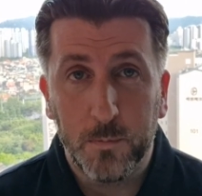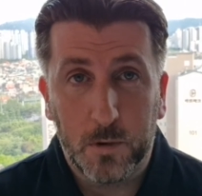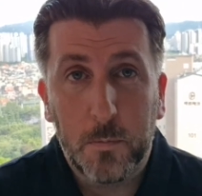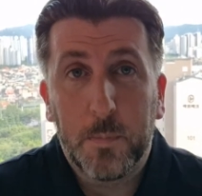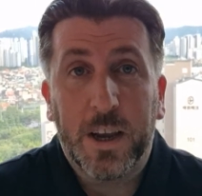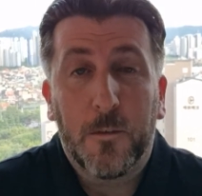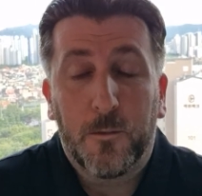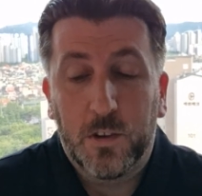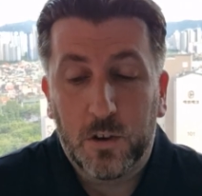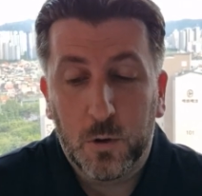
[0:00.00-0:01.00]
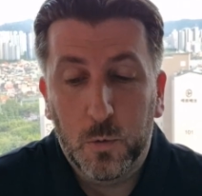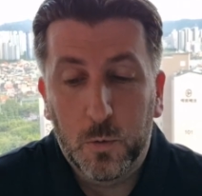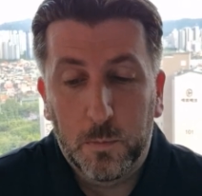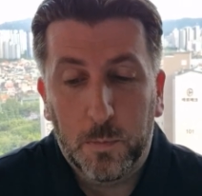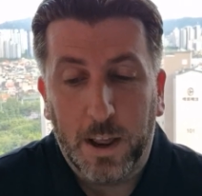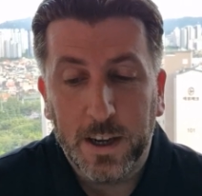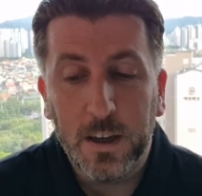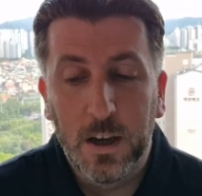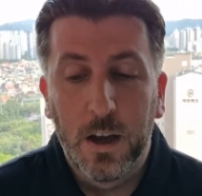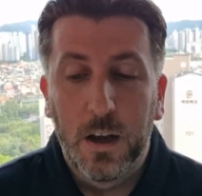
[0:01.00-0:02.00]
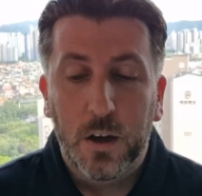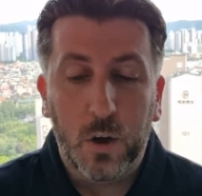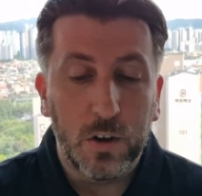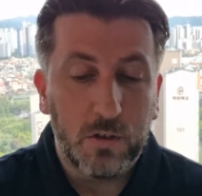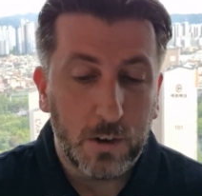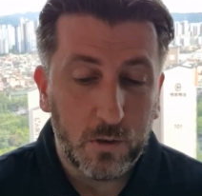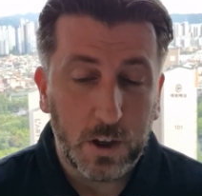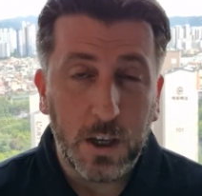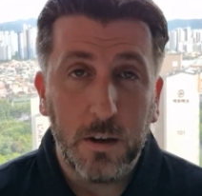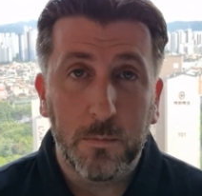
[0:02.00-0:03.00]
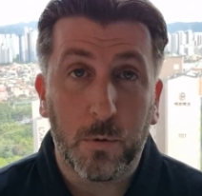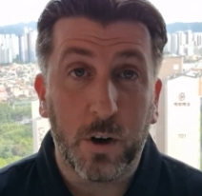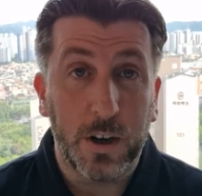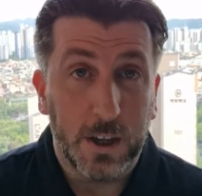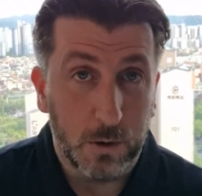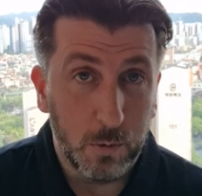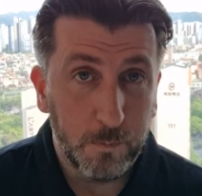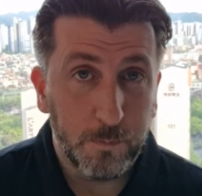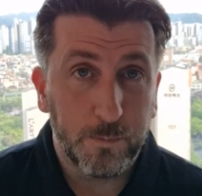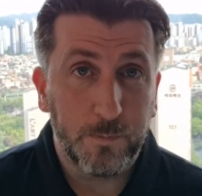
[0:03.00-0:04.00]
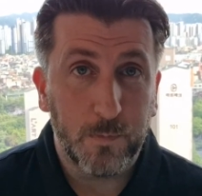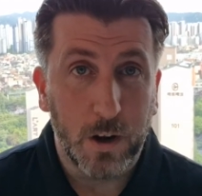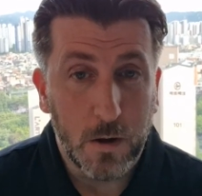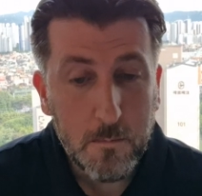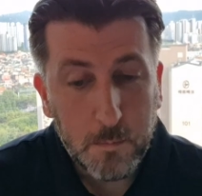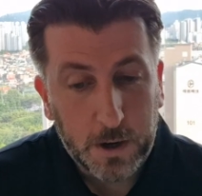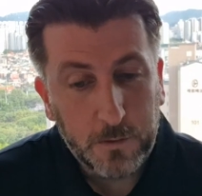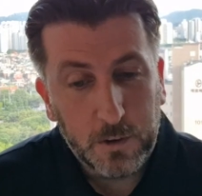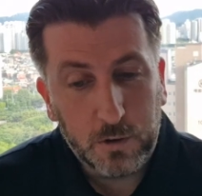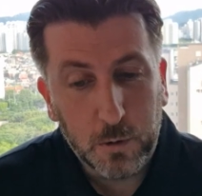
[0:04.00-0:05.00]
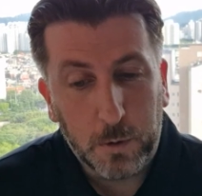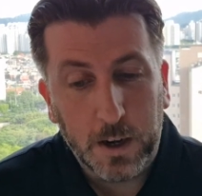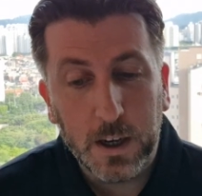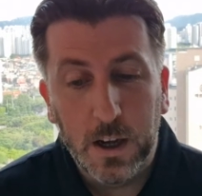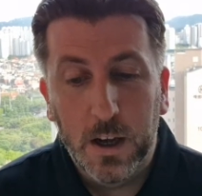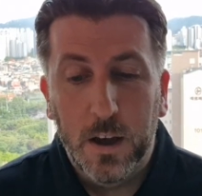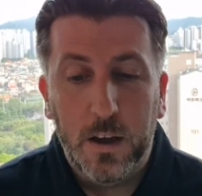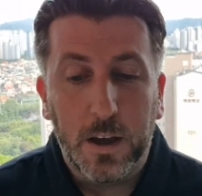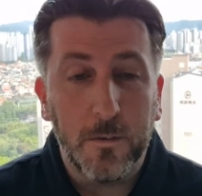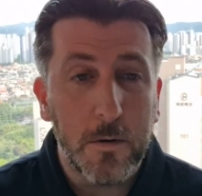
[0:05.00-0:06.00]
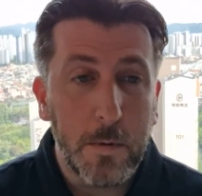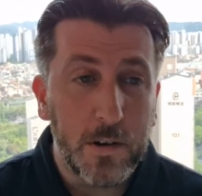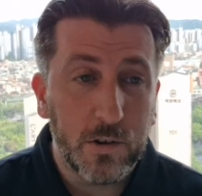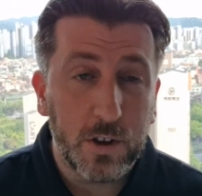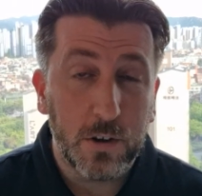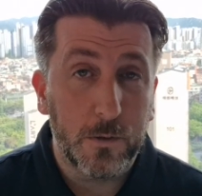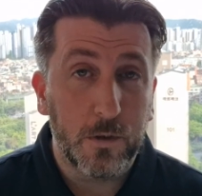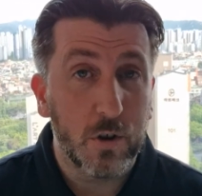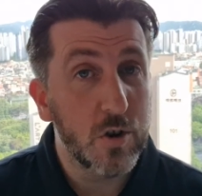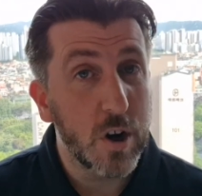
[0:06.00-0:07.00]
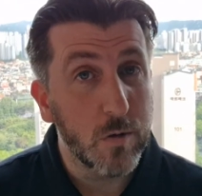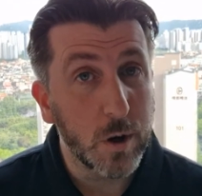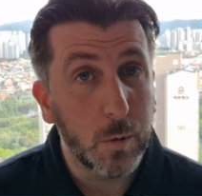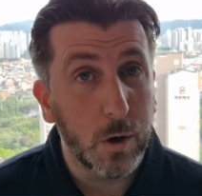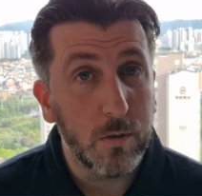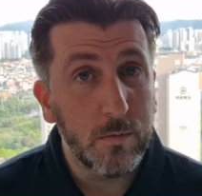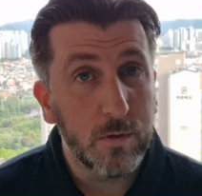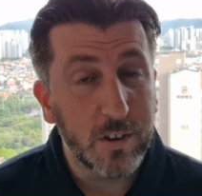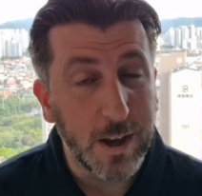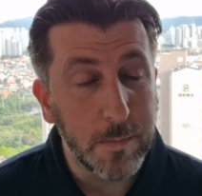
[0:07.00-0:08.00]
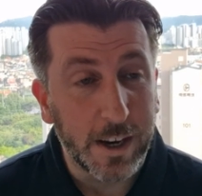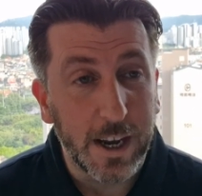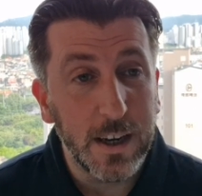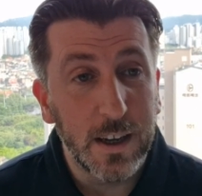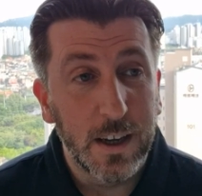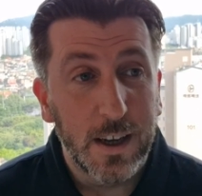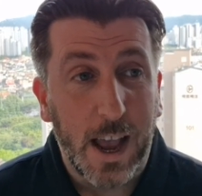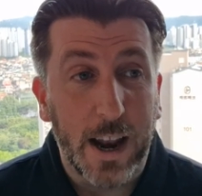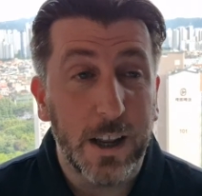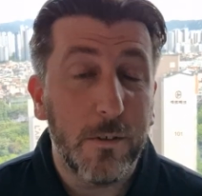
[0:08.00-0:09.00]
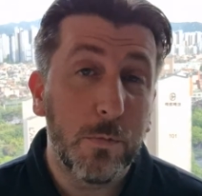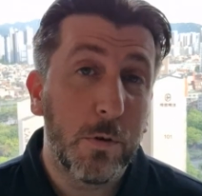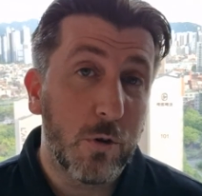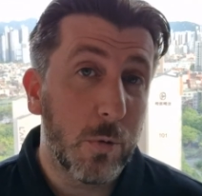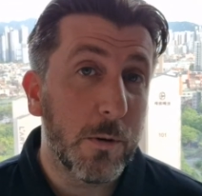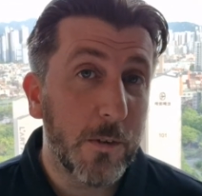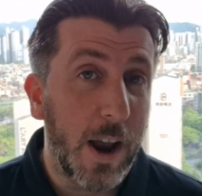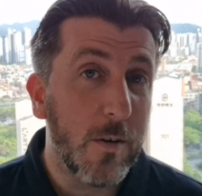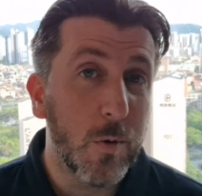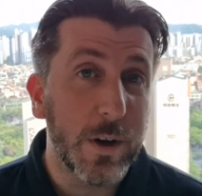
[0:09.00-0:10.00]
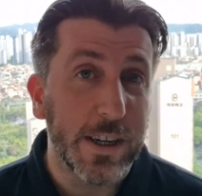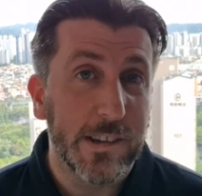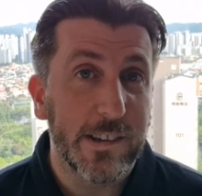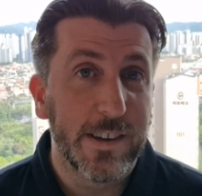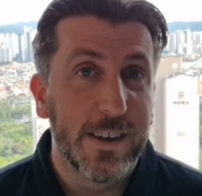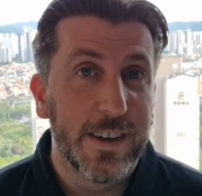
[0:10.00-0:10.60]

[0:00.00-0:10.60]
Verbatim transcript: It's a bigger physical player. Kulusevski, Bryan Gil, you know, bigger physical player. Even Perisic for Sergio Reguilon, same again. And Yves Bissouma for Harry Winks.